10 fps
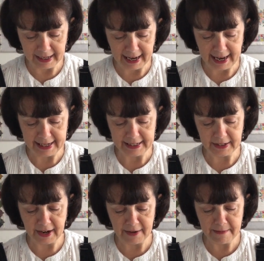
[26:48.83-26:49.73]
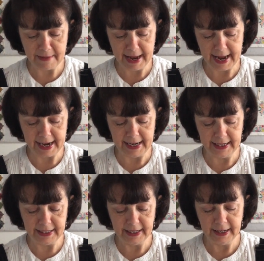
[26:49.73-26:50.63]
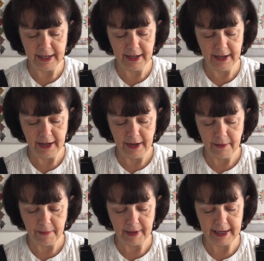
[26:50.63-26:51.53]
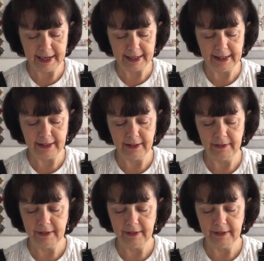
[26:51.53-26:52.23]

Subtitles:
and I made my little